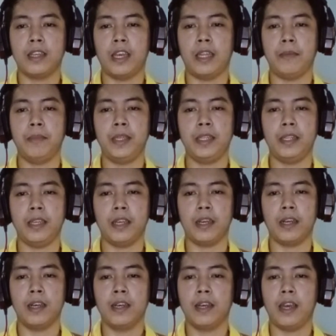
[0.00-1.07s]
and
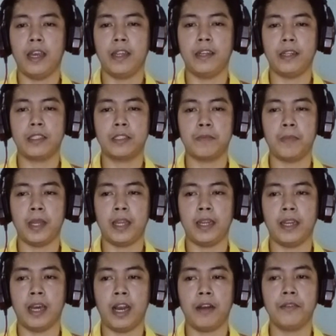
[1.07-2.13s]
media and
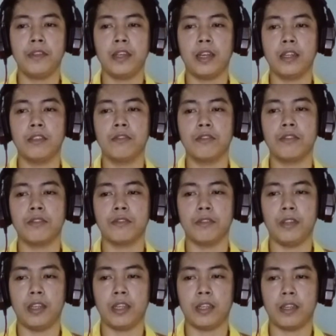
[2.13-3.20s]
explain how they are used
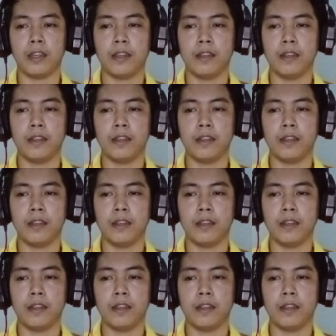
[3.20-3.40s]
today.